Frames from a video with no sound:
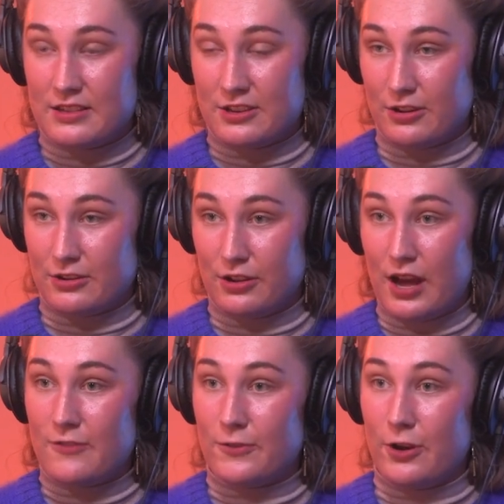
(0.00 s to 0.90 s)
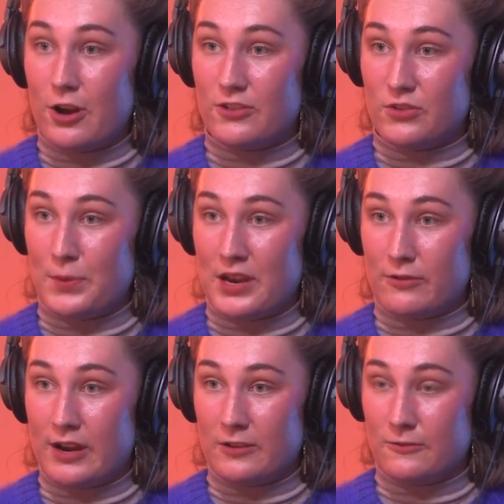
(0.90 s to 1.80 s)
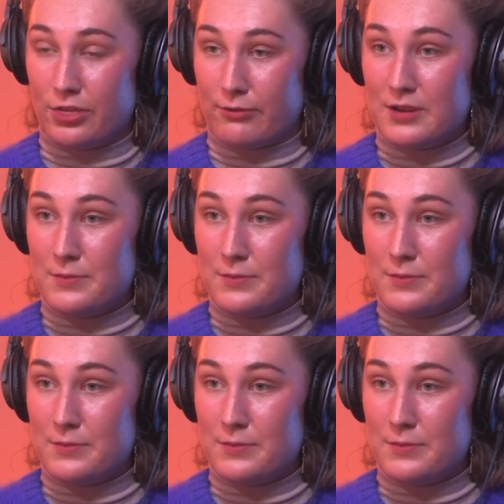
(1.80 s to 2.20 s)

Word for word: You know, life on Earth has been around for three